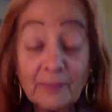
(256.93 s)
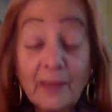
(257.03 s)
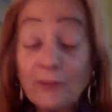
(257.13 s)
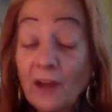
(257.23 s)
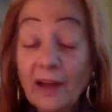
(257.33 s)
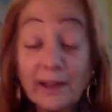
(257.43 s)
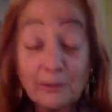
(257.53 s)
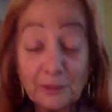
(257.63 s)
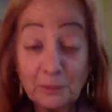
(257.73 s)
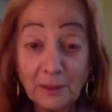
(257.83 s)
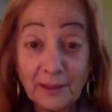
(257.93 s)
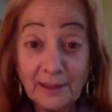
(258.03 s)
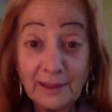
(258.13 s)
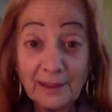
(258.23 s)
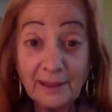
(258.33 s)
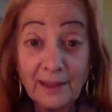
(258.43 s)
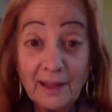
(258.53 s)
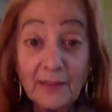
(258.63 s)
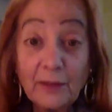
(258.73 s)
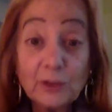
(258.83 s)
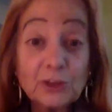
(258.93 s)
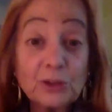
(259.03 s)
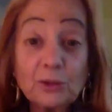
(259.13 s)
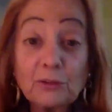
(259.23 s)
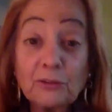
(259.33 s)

Now, not everybody. There are certain